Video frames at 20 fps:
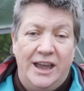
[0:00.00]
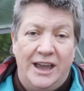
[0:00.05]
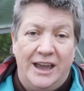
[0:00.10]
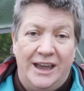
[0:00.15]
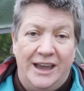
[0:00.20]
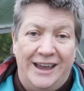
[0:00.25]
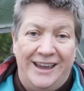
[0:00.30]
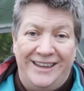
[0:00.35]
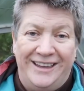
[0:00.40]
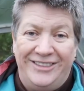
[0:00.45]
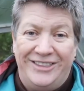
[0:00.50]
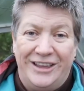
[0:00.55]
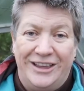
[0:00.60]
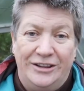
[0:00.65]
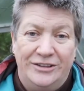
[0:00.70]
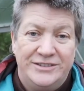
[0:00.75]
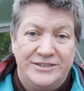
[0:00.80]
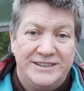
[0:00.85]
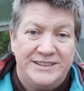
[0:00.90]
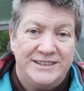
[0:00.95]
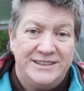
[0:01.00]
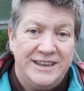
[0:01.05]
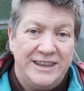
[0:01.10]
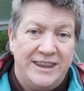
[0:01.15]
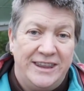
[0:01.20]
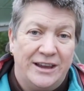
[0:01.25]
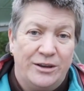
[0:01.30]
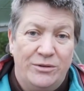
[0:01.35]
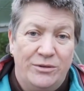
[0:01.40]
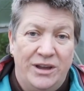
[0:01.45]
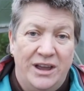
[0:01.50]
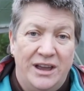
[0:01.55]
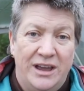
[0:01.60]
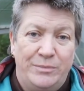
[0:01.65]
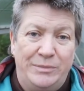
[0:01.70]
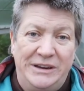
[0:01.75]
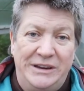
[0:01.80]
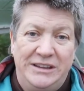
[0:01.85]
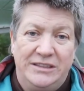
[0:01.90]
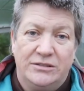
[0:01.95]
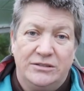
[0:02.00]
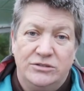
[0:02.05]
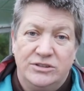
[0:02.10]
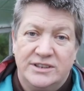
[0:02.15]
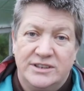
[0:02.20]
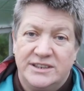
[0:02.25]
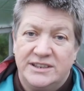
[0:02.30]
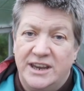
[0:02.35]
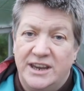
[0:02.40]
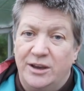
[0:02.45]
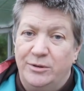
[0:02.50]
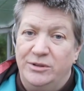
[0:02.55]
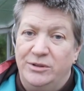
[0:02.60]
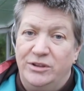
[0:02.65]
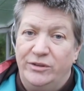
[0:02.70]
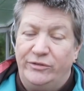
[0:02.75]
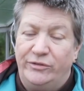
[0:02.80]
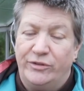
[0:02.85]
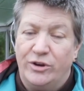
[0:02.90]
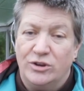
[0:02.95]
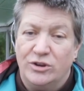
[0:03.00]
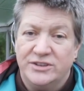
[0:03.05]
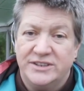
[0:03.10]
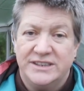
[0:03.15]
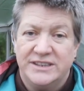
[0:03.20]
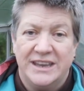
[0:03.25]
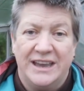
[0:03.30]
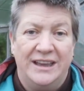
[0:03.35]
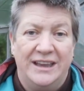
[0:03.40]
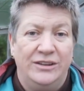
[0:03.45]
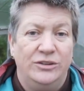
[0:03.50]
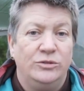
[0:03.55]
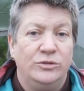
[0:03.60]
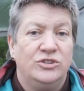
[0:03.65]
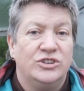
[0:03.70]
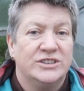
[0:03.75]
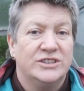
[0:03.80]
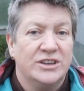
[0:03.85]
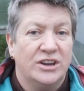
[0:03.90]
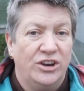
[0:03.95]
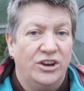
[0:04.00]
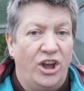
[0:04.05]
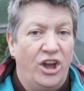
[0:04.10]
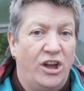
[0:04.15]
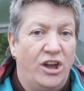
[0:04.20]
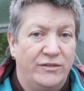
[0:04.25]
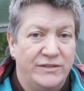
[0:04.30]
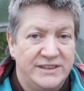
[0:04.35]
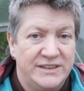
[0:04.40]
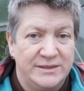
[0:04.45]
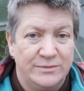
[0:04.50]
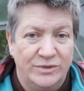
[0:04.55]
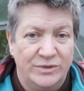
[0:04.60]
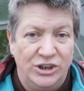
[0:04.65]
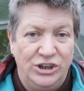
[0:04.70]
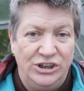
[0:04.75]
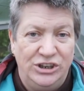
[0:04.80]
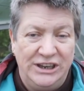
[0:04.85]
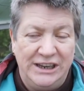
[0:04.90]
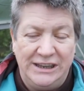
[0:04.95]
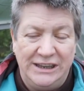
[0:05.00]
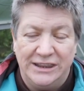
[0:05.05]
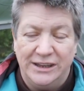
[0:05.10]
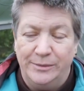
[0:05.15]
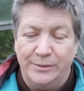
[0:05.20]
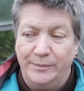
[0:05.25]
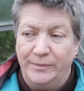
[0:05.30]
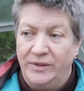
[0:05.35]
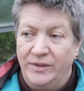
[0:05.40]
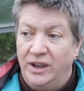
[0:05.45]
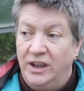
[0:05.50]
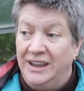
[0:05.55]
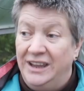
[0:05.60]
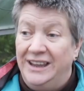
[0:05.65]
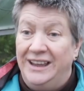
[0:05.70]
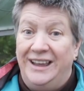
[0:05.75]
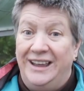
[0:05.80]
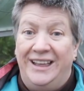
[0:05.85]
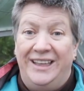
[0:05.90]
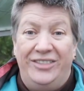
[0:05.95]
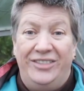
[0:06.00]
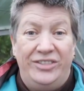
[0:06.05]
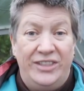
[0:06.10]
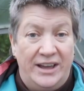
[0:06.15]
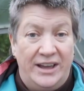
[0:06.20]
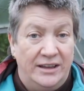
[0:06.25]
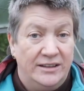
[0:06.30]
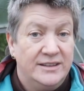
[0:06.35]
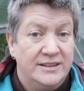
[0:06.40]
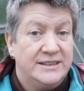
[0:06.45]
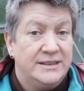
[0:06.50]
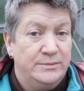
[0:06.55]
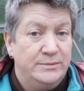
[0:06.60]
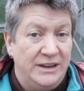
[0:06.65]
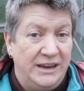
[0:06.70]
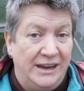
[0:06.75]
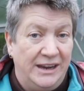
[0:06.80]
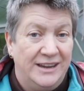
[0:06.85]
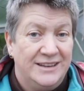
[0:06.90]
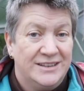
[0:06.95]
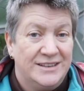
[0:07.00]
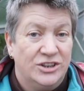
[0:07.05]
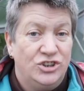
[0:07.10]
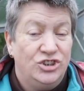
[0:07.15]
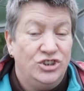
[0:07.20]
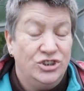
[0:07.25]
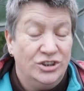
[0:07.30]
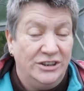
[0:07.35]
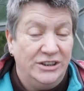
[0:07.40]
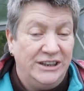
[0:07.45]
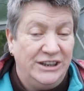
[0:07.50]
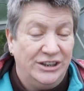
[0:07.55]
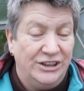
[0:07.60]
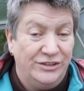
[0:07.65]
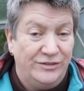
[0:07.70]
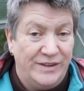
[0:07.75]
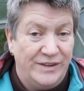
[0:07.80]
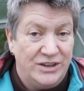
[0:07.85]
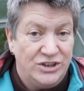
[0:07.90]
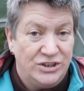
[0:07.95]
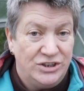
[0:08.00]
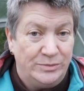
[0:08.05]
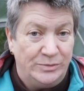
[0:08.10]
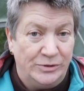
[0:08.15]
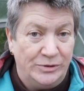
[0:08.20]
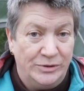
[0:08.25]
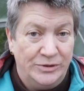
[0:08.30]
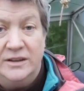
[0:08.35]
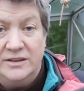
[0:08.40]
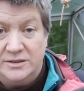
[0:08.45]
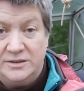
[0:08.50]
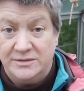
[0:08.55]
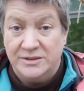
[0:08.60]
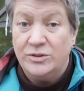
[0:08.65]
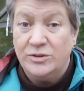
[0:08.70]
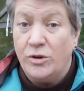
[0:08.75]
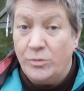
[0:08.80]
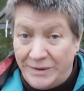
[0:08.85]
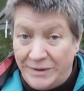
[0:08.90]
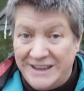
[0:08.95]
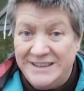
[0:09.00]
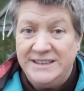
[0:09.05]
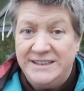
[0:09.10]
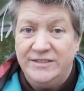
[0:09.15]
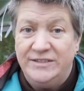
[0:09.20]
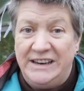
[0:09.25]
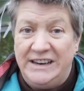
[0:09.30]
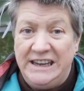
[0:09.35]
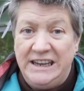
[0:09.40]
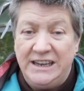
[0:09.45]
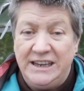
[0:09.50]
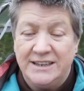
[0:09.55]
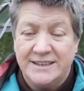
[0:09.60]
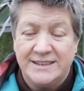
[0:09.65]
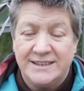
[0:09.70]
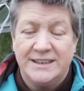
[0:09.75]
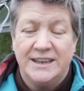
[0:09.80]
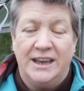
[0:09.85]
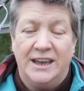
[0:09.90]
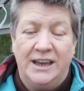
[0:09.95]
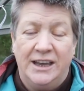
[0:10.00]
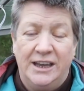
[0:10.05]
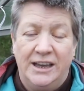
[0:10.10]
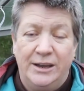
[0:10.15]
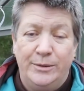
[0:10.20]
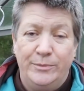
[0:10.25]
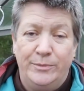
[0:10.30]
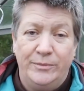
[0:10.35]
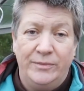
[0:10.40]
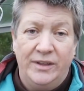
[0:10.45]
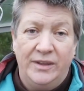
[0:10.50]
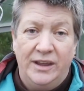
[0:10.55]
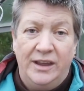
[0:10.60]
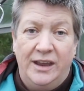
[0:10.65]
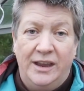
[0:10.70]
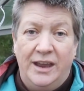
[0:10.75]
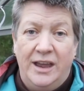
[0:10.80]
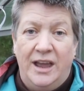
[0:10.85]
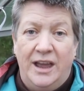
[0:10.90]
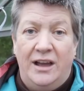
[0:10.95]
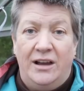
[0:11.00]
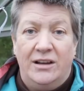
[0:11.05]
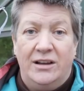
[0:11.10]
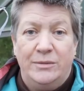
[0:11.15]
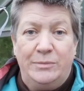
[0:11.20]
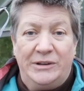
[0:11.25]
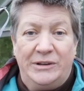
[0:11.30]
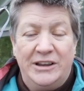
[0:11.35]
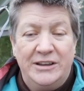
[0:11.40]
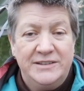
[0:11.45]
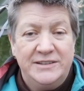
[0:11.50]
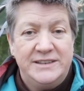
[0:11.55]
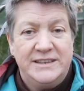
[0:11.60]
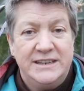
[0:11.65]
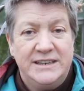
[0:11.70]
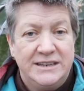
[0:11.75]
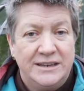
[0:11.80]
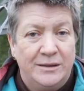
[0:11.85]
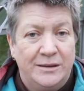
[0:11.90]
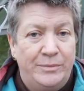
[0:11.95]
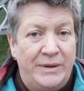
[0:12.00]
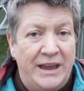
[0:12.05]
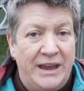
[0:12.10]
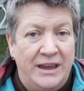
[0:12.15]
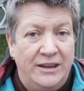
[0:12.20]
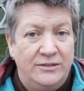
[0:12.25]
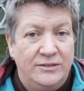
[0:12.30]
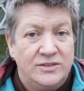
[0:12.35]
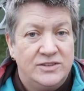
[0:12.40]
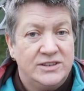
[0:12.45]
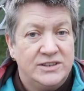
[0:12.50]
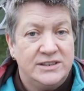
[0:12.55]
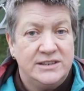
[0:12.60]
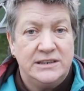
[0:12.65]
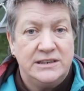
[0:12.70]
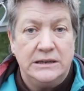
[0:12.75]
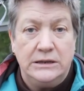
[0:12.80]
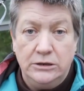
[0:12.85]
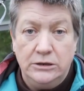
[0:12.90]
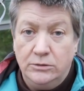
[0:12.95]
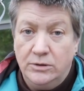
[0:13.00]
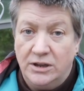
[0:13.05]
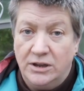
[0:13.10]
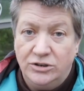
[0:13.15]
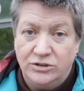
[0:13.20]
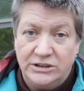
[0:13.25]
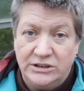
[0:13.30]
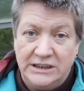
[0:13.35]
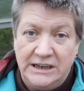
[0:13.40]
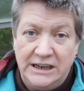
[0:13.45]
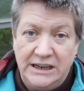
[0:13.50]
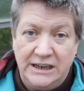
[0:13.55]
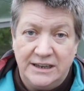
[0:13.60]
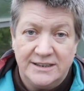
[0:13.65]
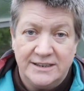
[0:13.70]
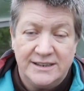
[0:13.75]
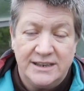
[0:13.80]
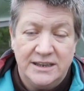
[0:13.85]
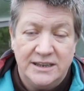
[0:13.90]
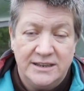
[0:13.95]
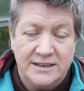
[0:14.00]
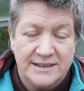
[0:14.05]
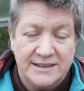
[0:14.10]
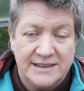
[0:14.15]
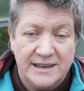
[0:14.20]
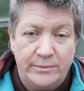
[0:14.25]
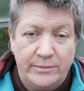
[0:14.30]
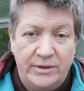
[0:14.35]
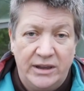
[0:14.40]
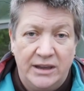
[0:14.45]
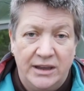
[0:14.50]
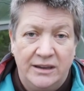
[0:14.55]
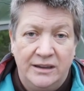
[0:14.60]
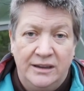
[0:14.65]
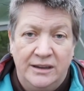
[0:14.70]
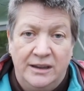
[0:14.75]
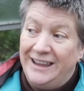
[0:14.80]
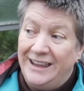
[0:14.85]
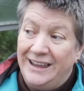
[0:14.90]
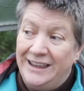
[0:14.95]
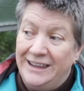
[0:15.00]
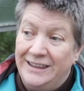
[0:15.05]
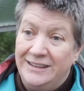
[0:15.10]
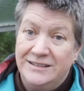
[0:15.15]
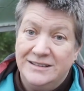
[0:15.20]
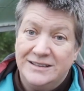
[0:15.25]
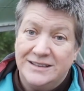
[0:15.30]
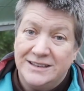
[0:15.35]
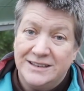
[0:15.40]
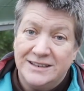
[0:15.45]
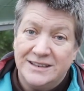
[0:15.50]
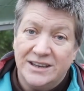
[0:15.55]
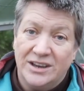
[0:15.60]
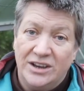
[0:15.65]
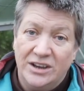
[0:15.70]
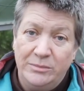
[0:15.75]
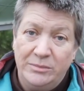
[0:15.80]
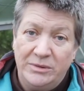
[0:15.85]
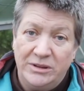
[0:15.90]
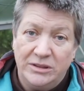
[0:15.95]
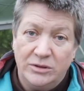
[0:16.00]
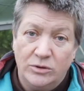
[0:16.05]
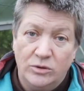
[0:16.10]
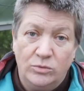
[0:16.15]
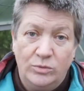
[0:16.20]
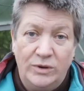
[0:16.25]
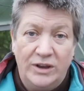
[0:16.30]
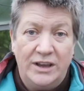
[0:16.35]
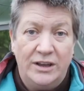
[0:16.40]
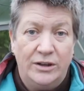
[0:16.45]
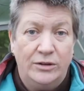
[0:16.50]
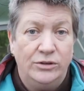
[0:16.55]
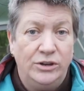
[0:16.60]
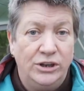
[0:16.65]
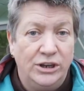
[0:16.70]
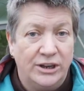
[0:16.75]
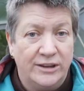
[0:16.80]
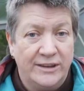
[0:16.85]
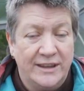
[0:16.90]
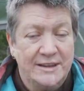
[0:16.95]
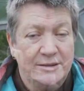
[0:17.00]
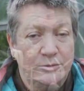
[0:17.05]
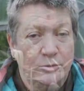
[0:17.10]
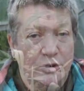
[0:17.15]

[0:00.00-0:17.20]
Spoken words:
They'll sit there quite happily through the snow and the frost, and you just go and harvest them when you need them. That, to me, is a jolly good vegetable. So I've still got plenty of leeks. I planted about 200 leeks in the summer, and at the time I thought, well, you know, that